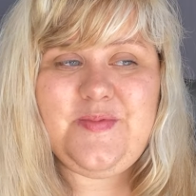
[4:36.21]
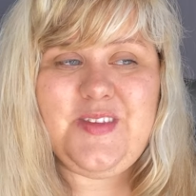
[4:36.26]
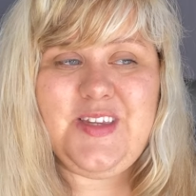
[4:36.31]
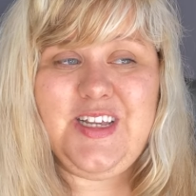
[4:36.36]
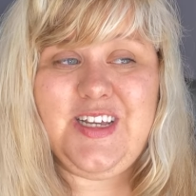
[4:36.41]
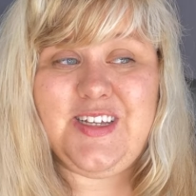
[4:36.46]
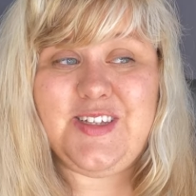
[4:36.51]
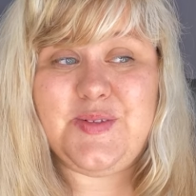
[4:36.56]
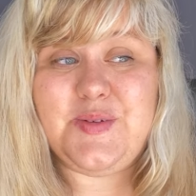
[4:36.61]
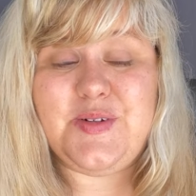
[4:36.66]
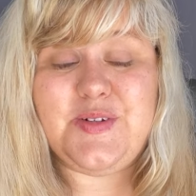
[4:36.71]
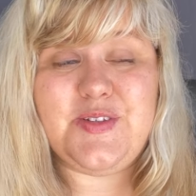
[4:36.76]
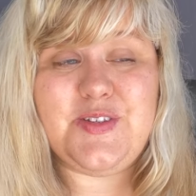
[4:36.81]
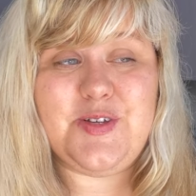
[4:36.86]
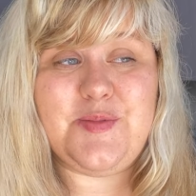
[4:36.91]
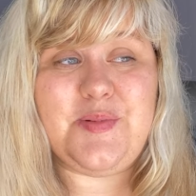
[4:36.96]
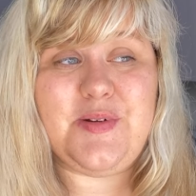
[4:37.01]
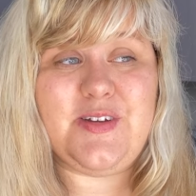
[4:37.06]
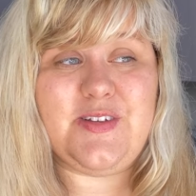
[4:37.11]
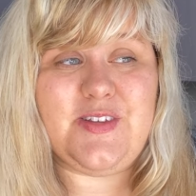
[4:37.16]
because we were
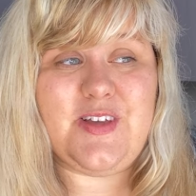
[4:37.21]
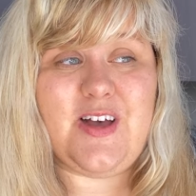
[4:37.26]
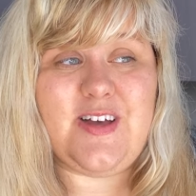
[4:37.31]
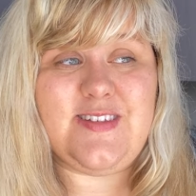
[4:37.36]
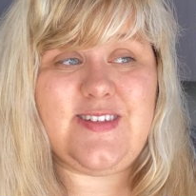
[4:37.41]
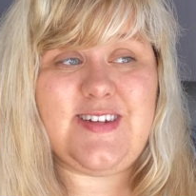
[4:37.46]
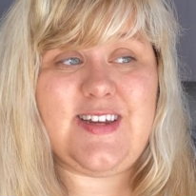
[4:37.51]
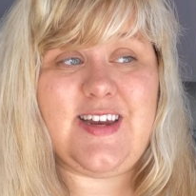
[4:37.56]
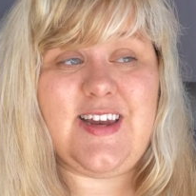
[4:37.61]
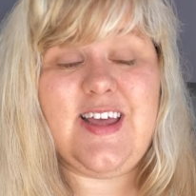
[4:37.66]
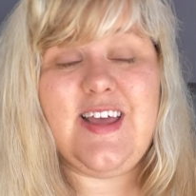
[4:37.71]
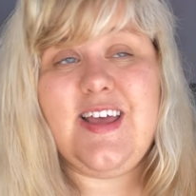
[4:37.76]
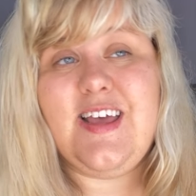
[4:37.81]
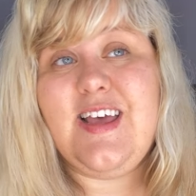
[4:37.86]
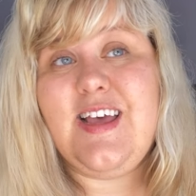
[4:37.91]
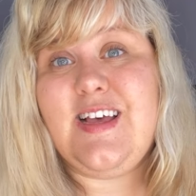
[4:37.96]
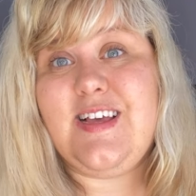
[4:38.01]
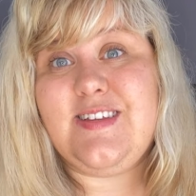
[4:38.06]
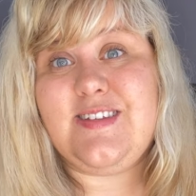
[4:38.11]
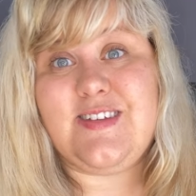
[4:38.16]
super exhausted.
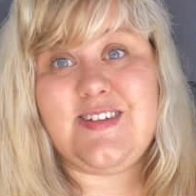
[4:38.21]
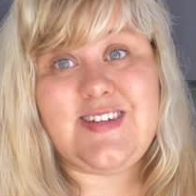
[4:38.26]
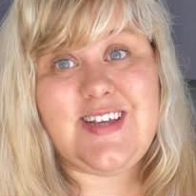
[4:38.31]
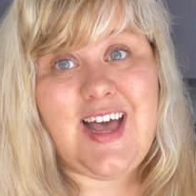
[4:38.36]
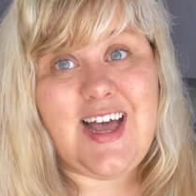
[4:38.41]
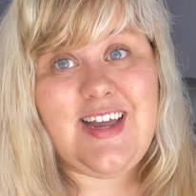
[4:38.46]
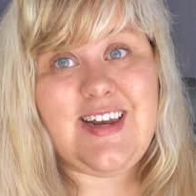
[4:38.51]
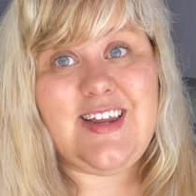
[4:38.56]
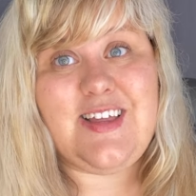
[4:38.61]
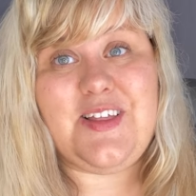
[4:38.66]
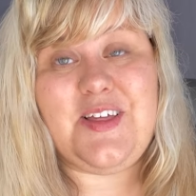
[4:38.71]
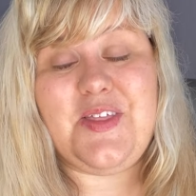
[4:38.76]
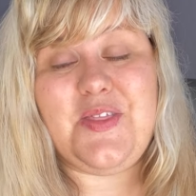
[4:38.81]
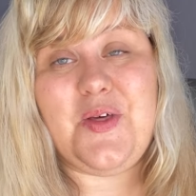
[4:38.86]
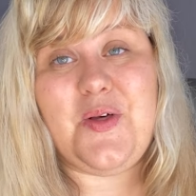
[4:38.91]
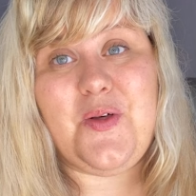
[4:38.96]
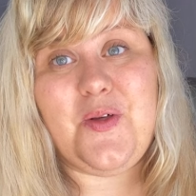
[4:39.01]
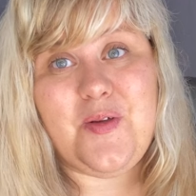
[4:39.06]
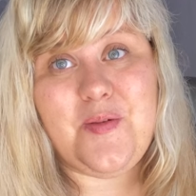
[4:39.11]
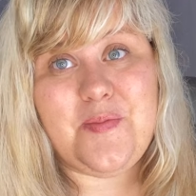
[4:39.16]
So technically
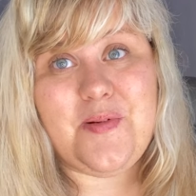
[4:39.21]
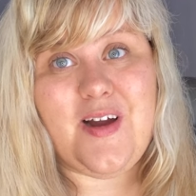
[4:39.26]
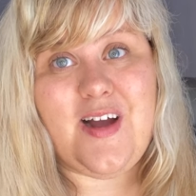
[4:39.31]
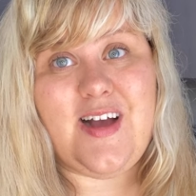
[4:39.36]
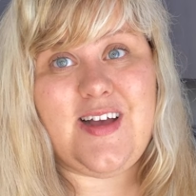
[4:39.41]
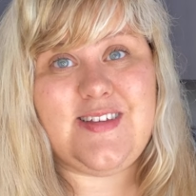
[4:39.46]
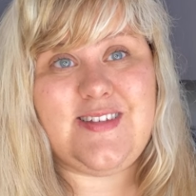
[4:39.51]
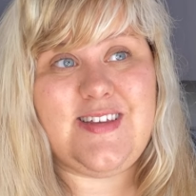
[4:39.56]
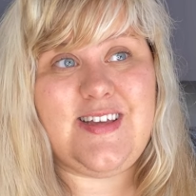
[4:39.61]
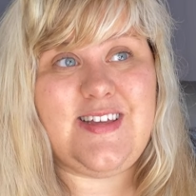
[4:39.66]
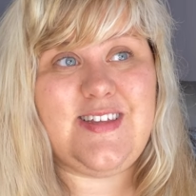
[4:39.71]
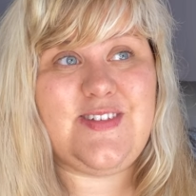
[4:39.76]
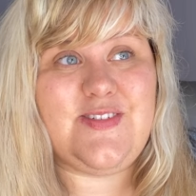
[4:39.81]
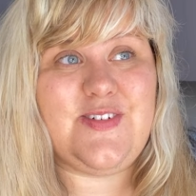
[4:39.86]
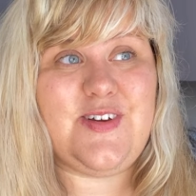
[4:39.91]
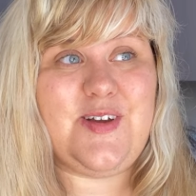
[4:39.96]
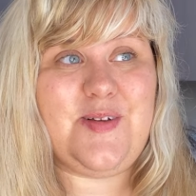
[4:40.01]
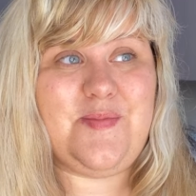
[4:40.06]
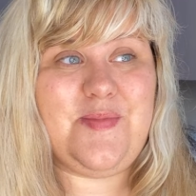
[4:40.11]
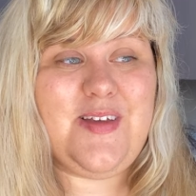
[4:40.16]
the whole process
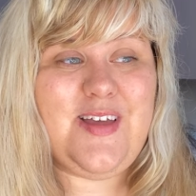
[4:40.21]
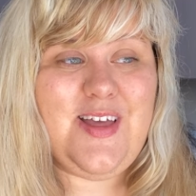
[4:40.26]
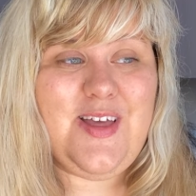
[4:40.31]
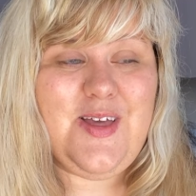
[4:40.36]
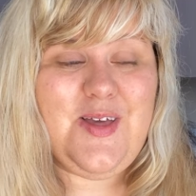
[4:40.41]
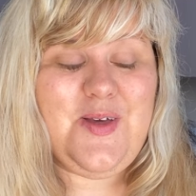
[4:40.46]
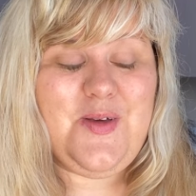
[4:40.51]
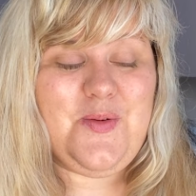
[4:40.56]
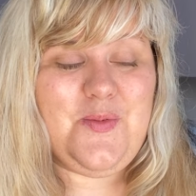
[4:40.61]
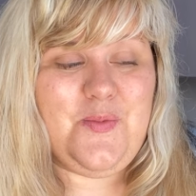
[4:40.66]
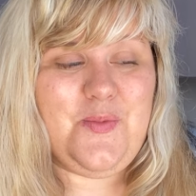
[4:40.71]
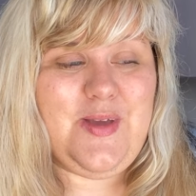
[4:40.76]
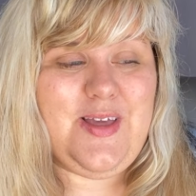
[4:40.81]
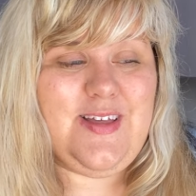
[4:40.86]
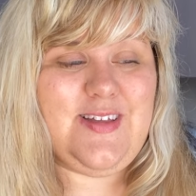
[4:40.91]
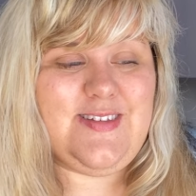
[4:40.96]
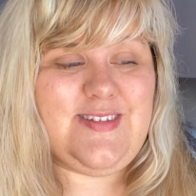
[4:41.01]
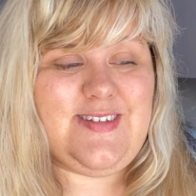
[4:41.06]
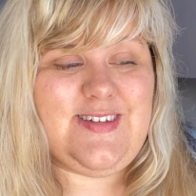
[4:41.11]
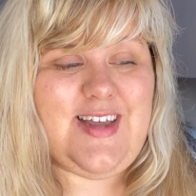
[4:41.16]
from
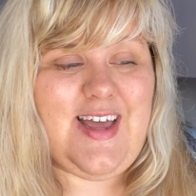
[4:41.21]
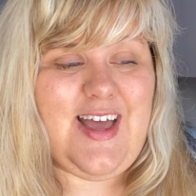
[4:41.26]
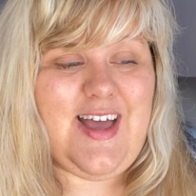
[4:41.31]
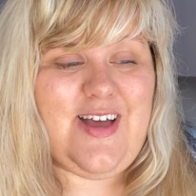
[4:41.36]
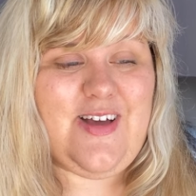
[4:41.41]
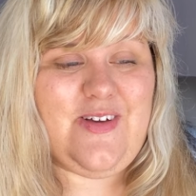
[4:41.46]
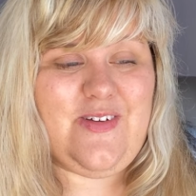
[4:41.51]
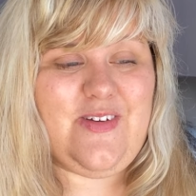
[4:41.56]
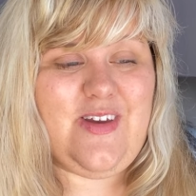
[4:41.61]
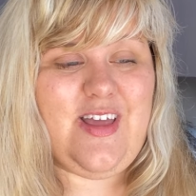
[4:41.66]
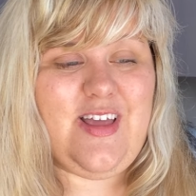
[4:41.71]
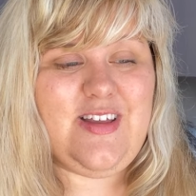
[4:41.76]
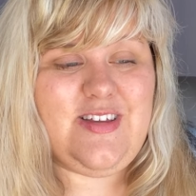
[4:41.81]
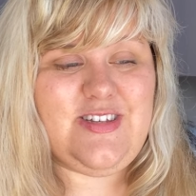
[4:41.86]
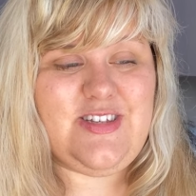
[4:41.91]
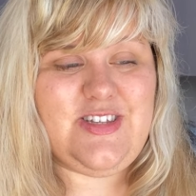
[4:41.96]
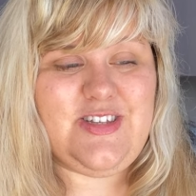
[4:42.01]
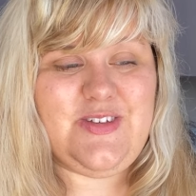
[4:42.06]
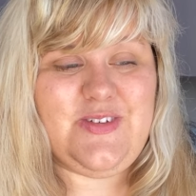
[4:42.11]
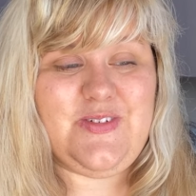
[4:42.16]
wheels down
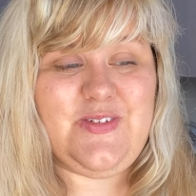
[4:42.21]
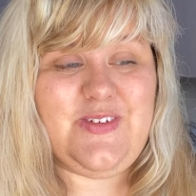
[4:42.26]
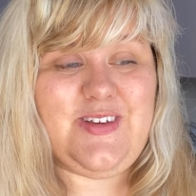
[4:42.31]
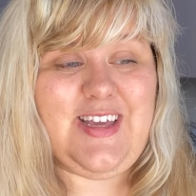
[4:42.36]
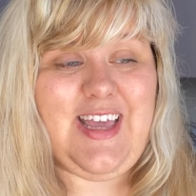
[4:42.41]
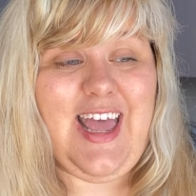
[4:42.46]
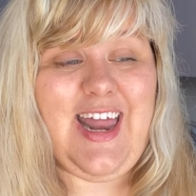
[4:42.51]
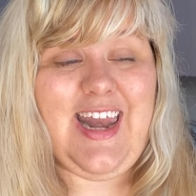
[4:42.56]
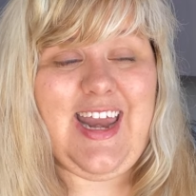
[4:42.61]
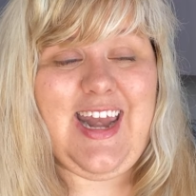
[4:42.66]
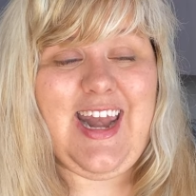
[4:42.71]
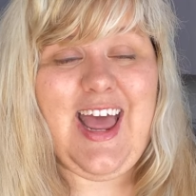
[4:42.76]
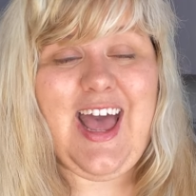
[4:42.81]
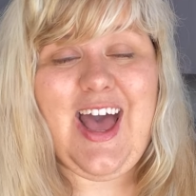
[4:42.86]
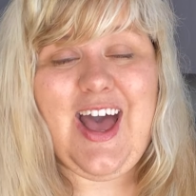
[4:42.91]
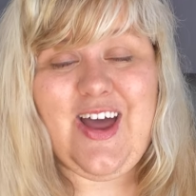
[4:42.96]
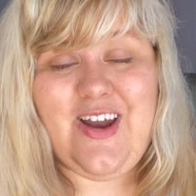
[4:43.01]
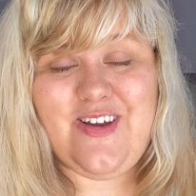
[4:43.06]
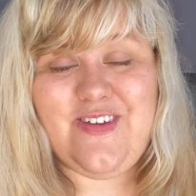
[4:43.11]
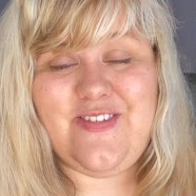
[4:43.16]
to getting
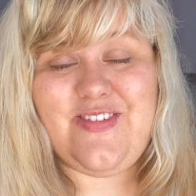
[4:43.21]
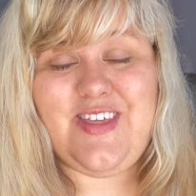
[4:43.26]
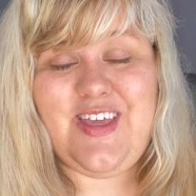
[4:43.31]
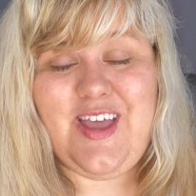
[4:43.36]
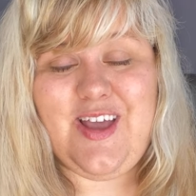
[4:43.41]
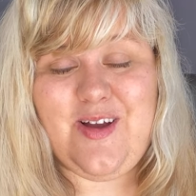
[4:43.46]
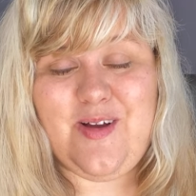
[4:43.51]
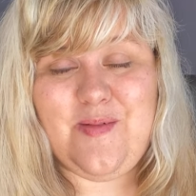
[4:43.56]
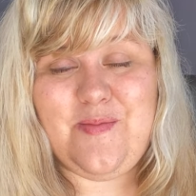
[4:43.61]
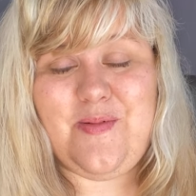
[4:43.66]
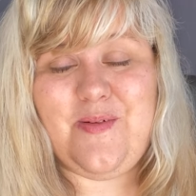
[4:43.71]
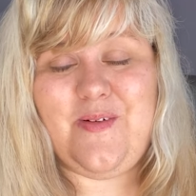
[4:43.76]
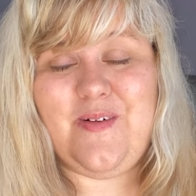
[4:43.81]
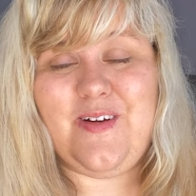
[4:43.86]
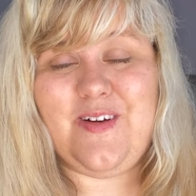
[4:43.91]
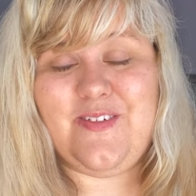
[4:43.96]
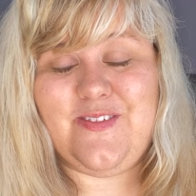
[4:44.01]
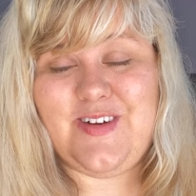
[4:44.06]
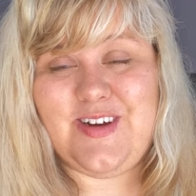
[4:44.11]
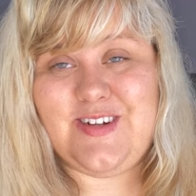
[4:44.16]
out of the
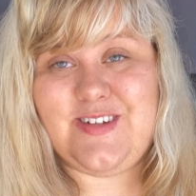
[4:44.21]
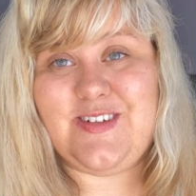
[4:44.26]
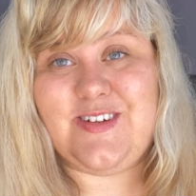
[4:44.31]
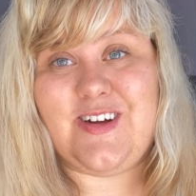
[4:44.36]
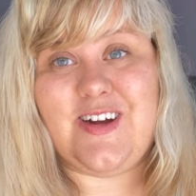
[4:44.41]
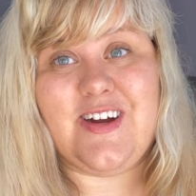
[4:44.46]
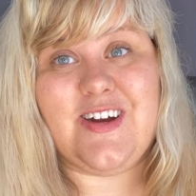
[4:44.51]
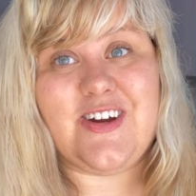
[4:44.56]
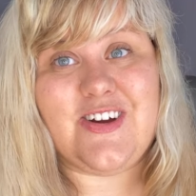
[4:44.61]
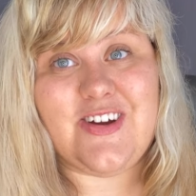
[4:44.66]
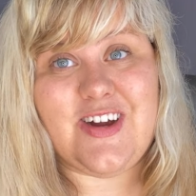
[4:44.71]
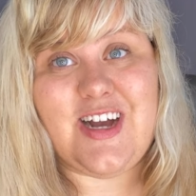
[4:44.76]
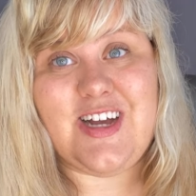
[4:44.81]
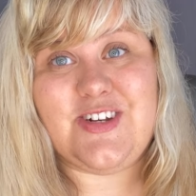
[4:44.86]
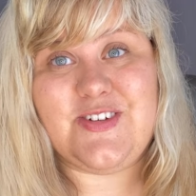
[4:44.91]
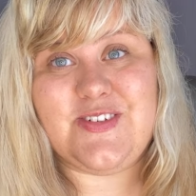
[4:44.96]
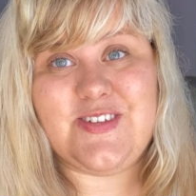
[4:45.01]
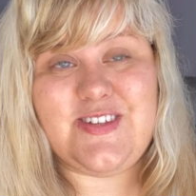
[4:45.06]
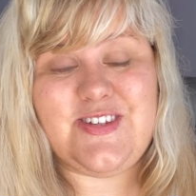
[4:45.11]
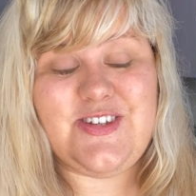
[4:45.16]
airport rental car
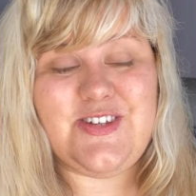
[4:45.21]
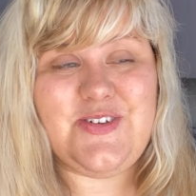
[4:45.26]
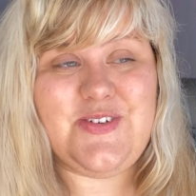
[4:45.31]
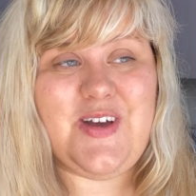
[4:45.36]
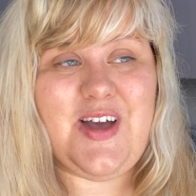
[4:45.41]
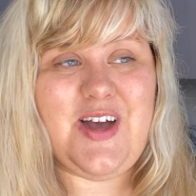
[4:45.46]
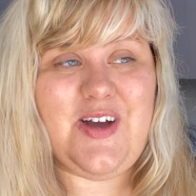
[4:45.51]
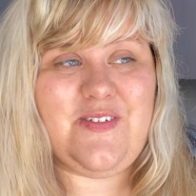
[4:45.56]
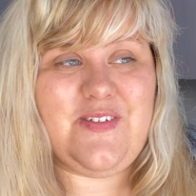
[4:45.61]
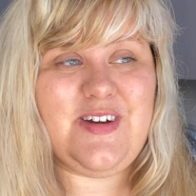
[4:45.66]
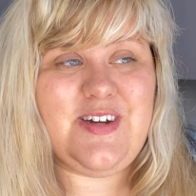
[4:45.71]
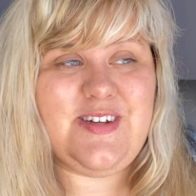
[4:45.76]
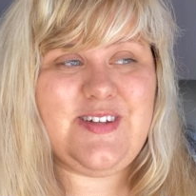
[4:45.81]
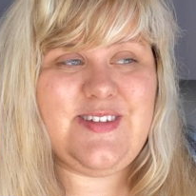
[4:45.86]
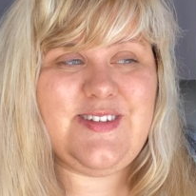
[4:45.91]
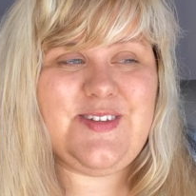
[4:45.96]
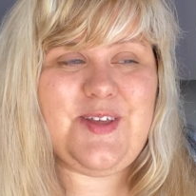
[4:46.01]
garage was 2 hours.